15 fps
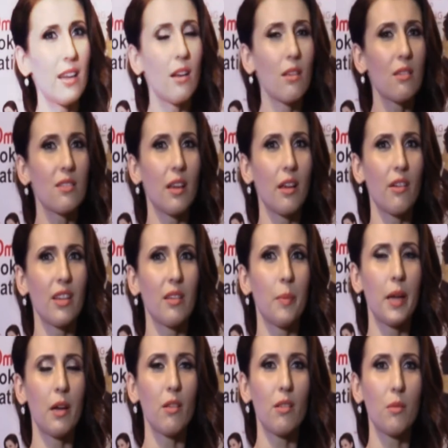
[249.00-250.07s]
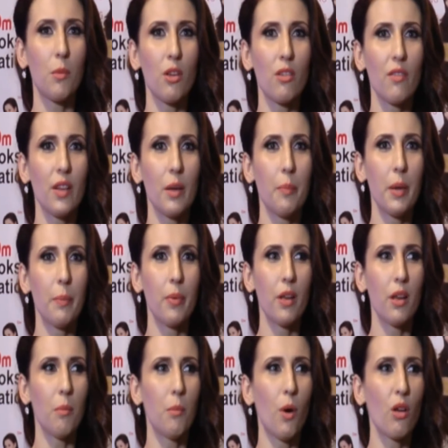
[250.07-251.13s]
loss secrets, because
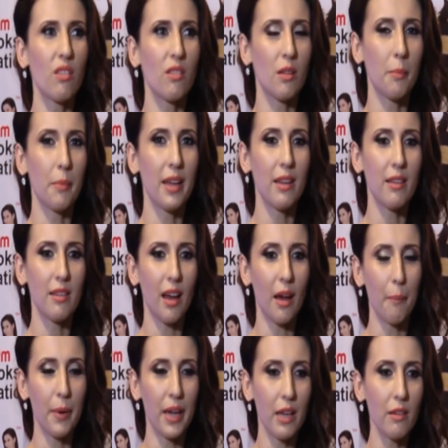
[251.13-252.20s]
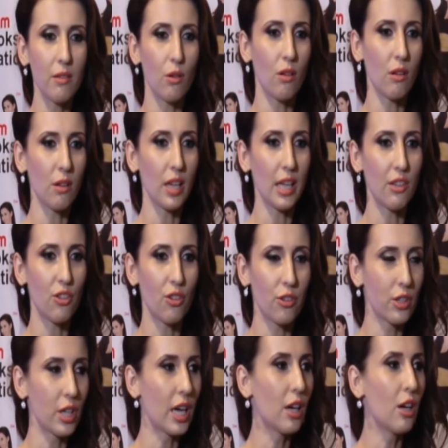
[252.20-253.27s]
most myths are based on that
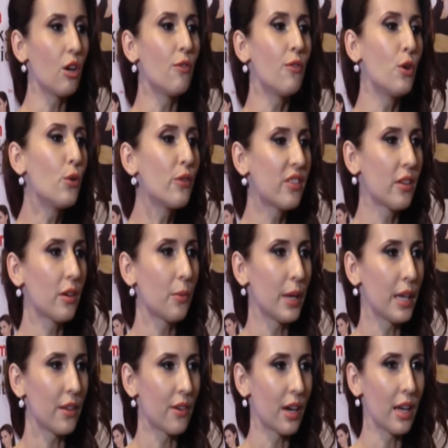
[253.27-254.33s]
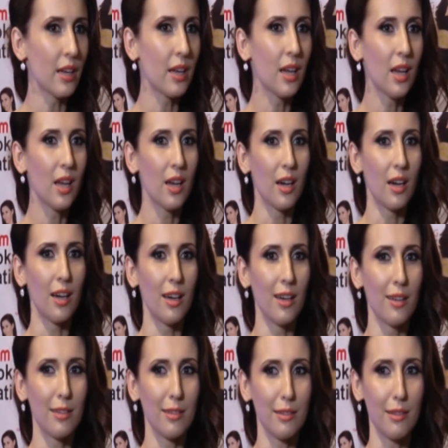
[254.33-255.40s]
struggle of losing weight, right?
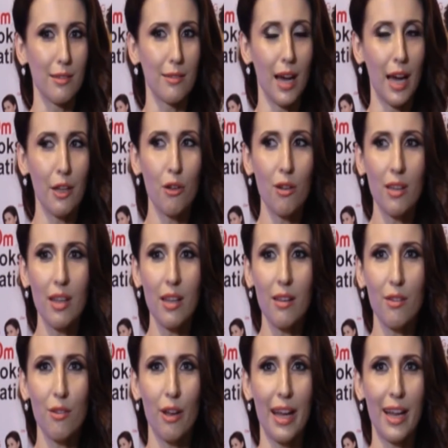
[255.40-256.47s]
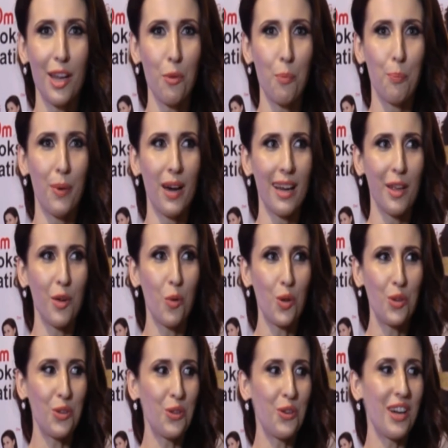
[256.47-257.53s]
I don't think so anybody
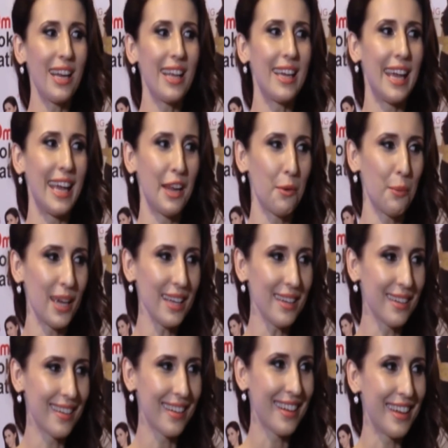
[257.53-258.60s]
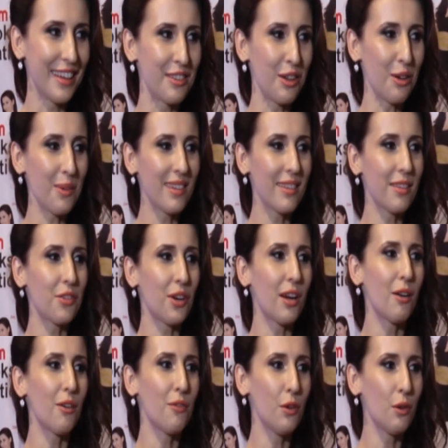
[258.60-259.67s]
wants to really gain weight. It's always a
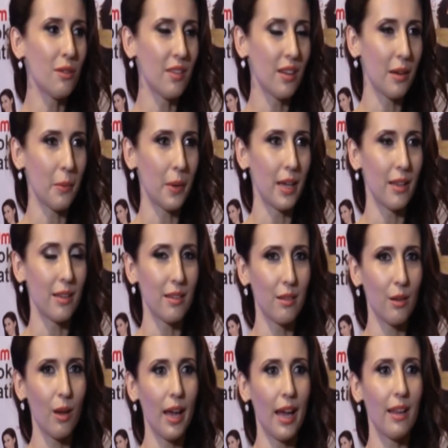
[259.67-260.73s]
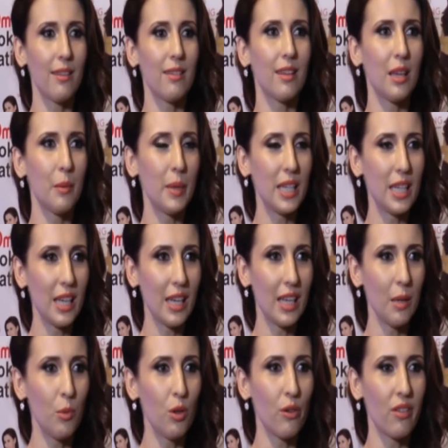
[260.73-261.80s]
struggle of losing weight. So hence, keep eating,
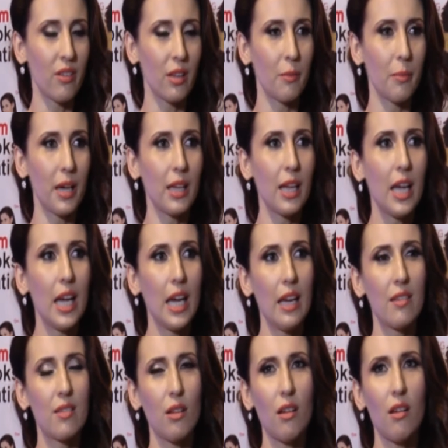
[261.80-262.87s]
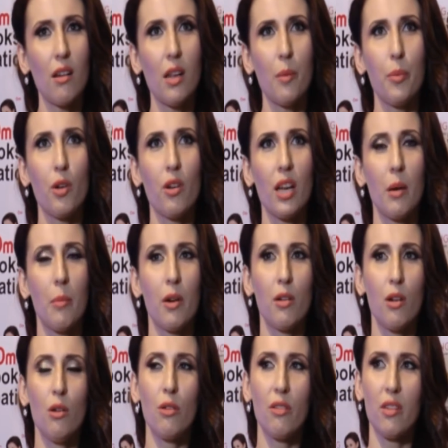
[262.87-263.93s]
keep losing. But it's not only purely about
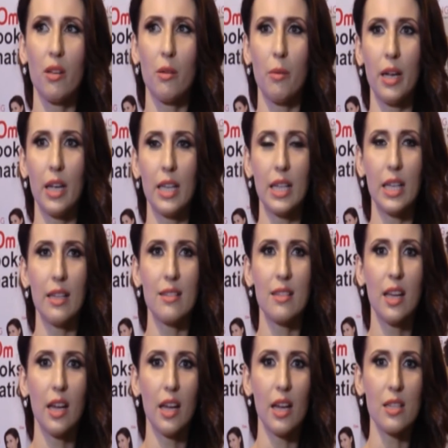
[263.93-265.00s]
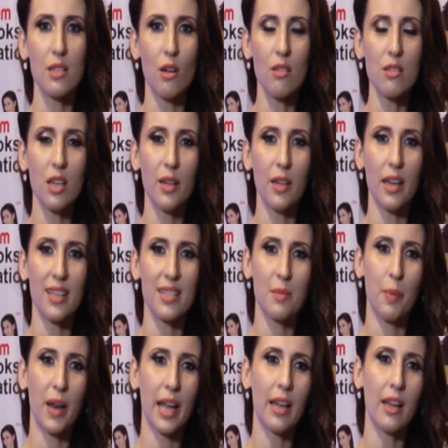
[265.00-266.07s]
losing weight. It's also
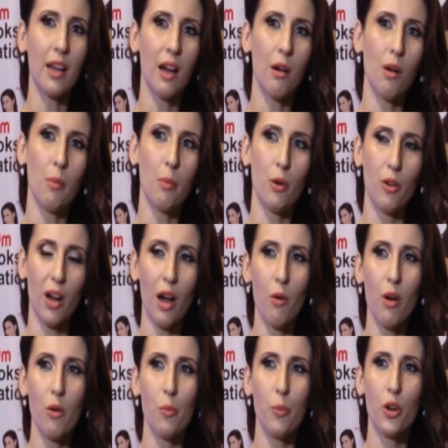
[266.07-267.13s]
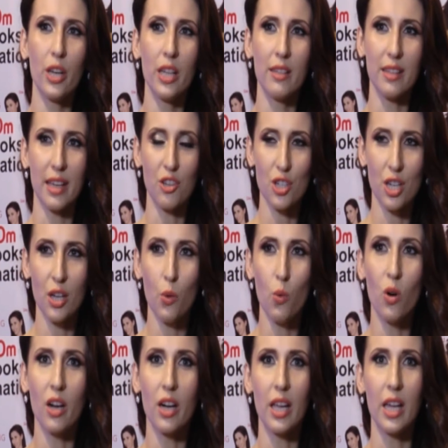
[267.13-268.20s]
explaining how our body is actually
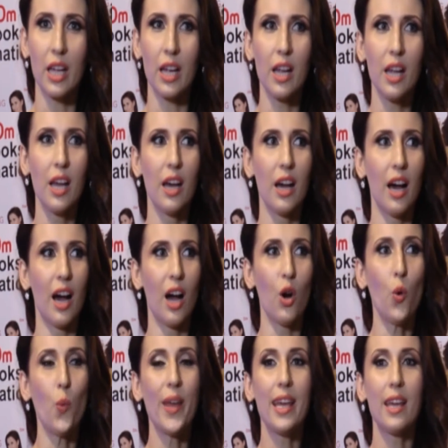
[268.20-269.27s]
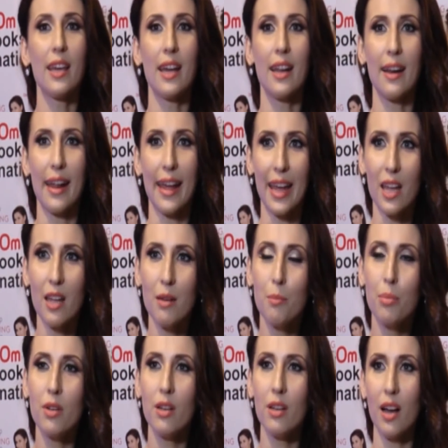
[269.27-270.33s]
working, how we
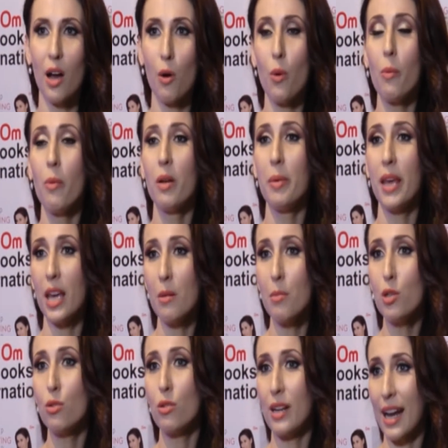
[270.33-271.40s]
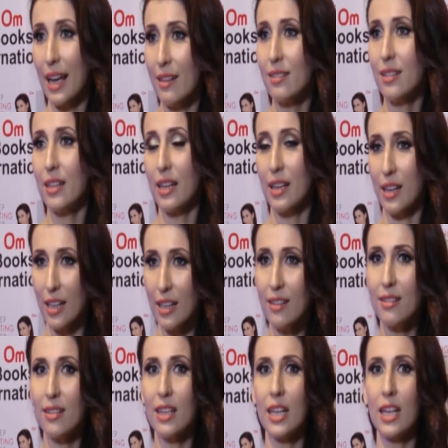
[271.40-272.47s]
will be able to nicely and
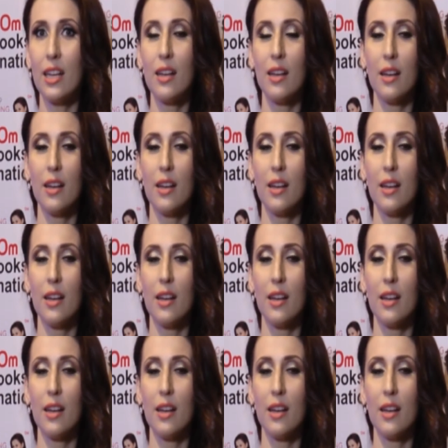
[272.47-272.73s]
easily